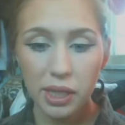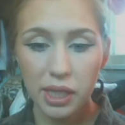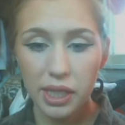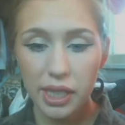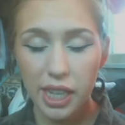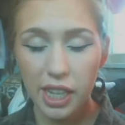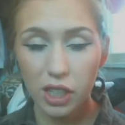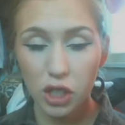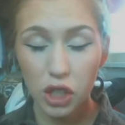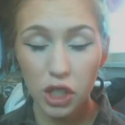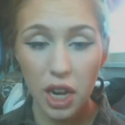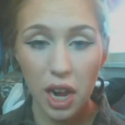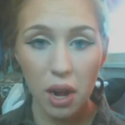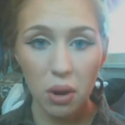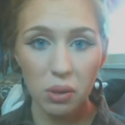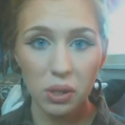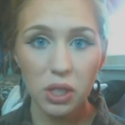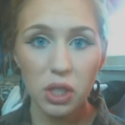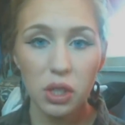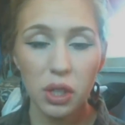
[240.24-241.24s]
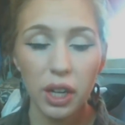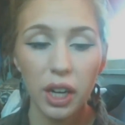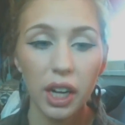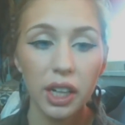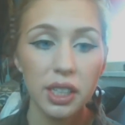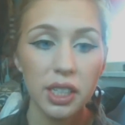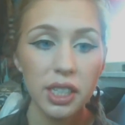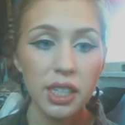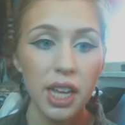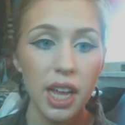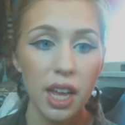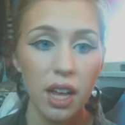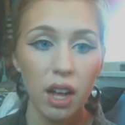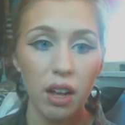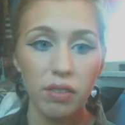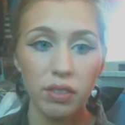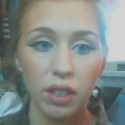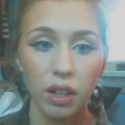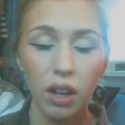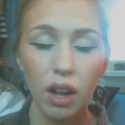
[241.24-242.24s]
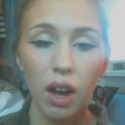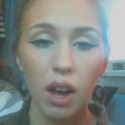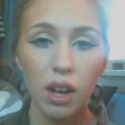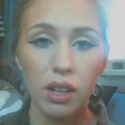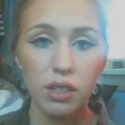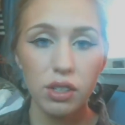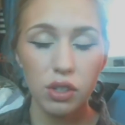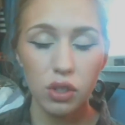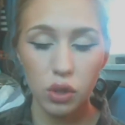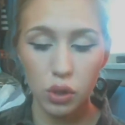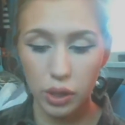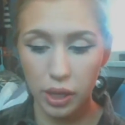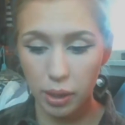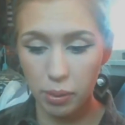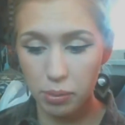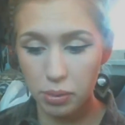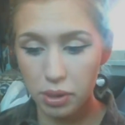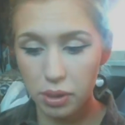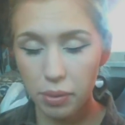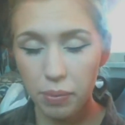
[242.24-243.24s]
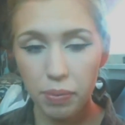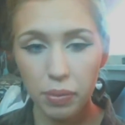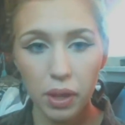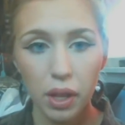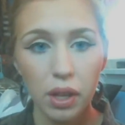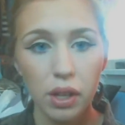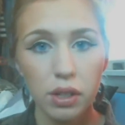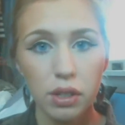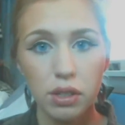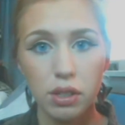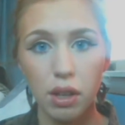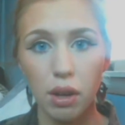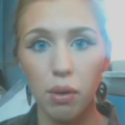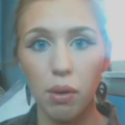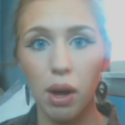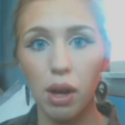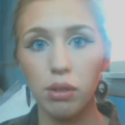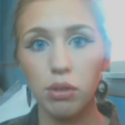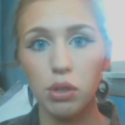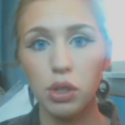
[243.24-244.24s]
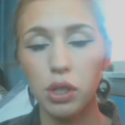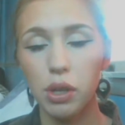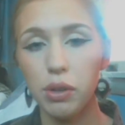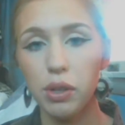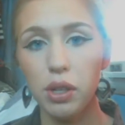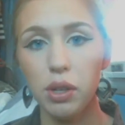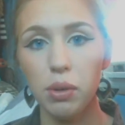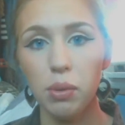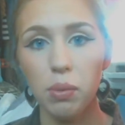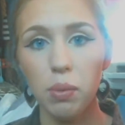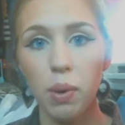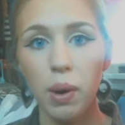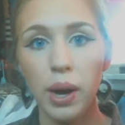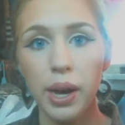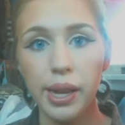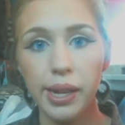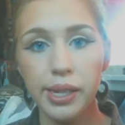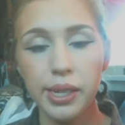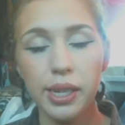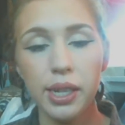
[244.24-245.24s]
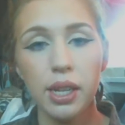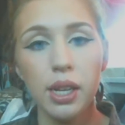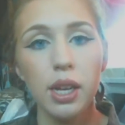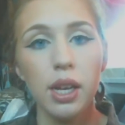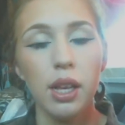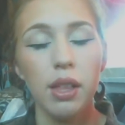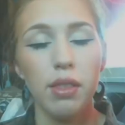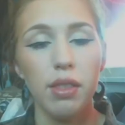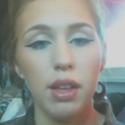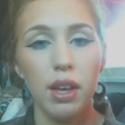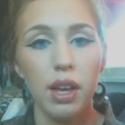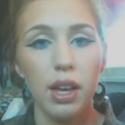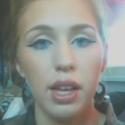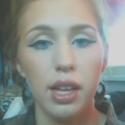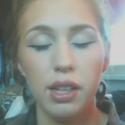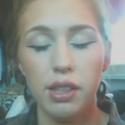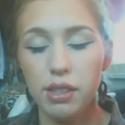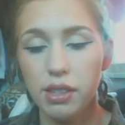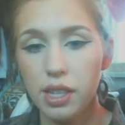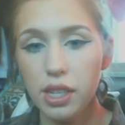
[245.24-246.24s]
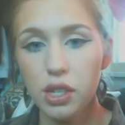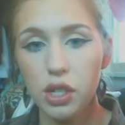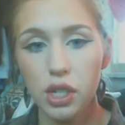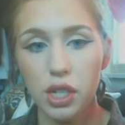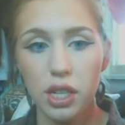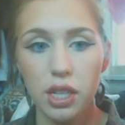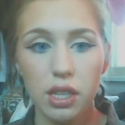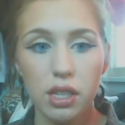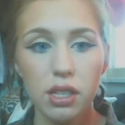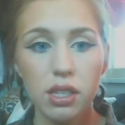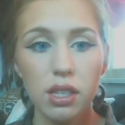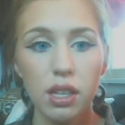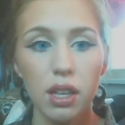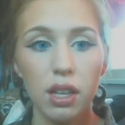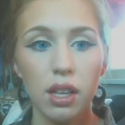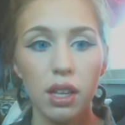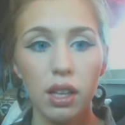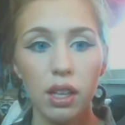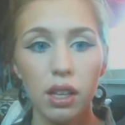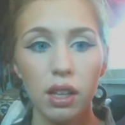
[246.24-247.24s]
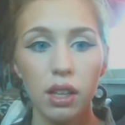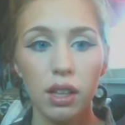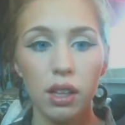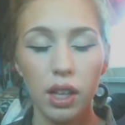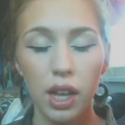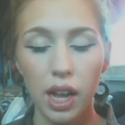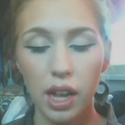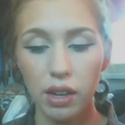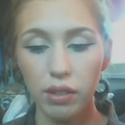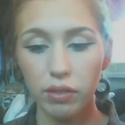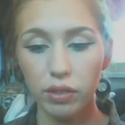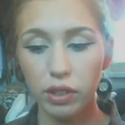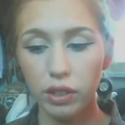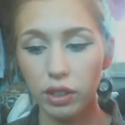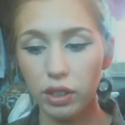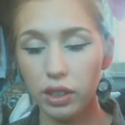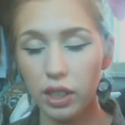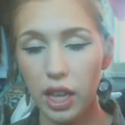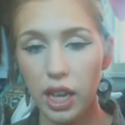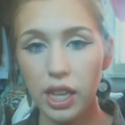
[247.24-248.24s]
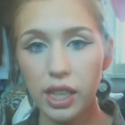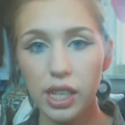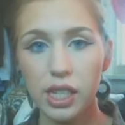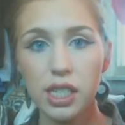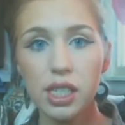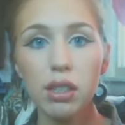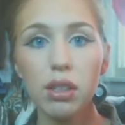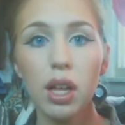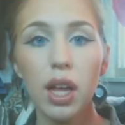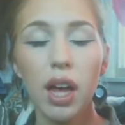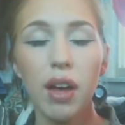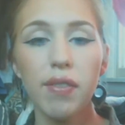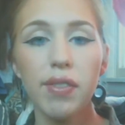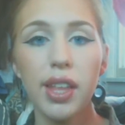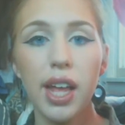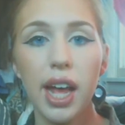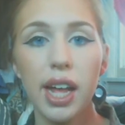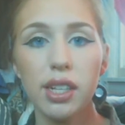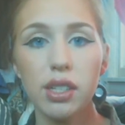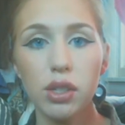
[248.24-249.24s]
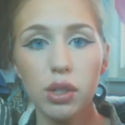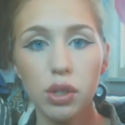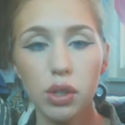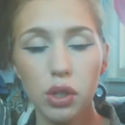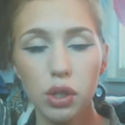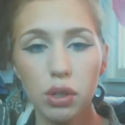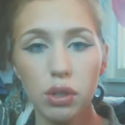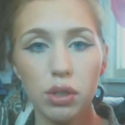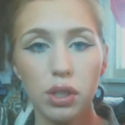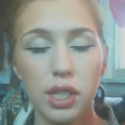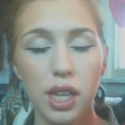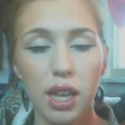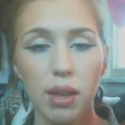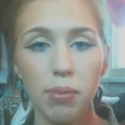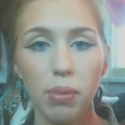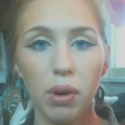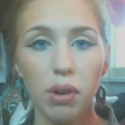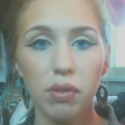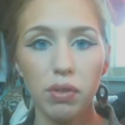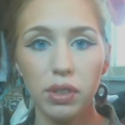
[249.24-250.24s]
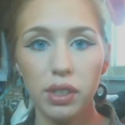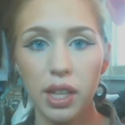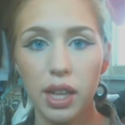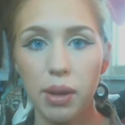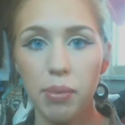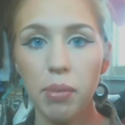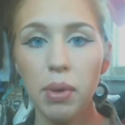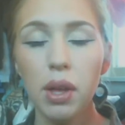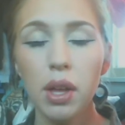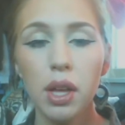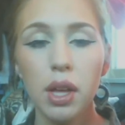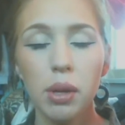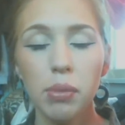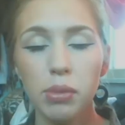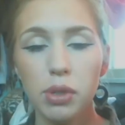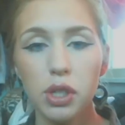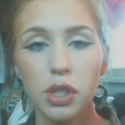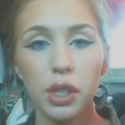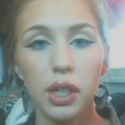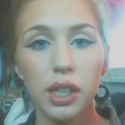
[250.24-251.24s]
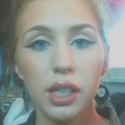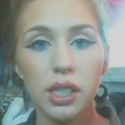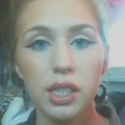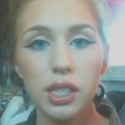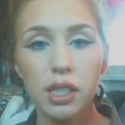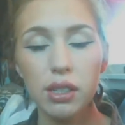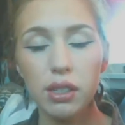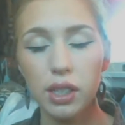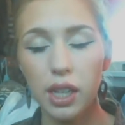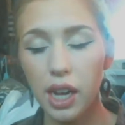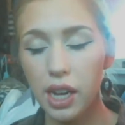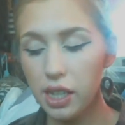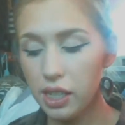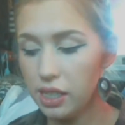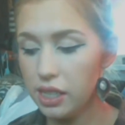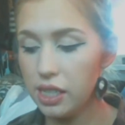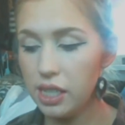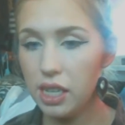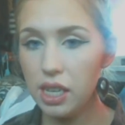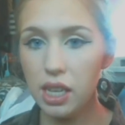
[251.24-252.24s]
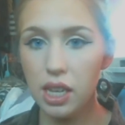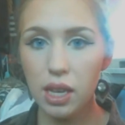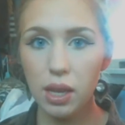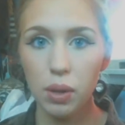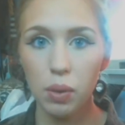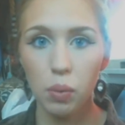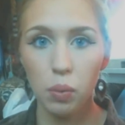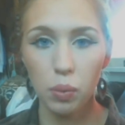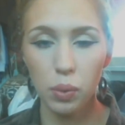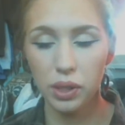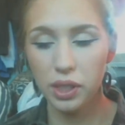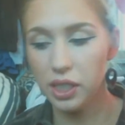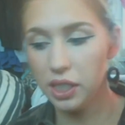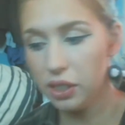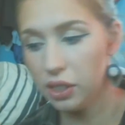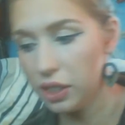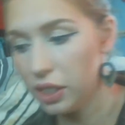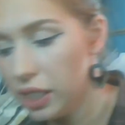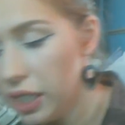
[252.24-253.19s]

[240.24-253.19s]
to take a shower, so I got to take off the gauze strips. So I'll show you what the incisions kind of look like. They still have that surgical tape over them, but you can still kind of see what they look